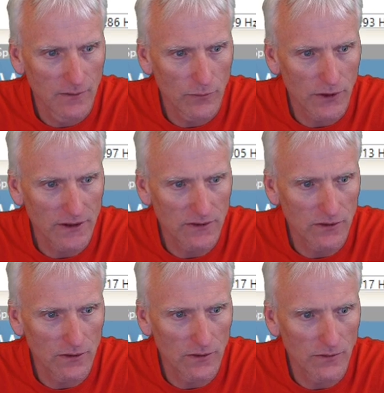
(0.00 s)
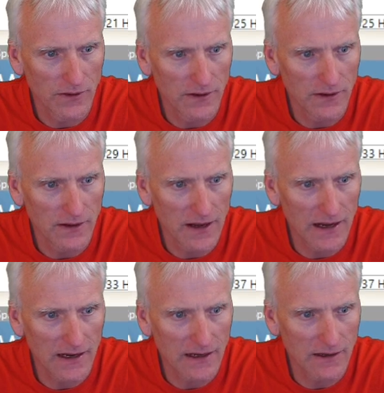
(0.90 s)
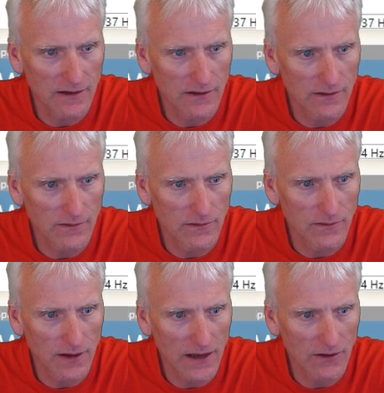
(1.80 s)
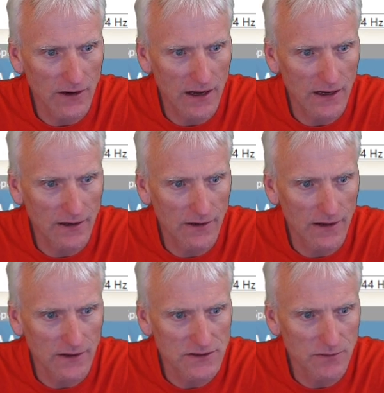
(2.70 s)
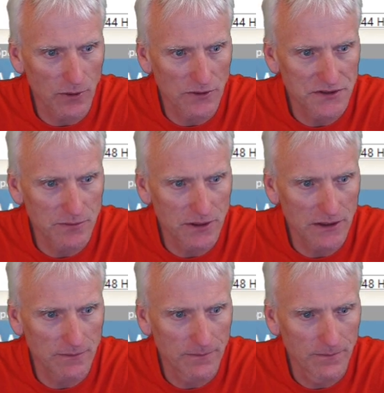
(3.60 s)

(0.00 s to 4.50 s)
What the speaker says: bring it to the 8 or 9 that it's supposed to be,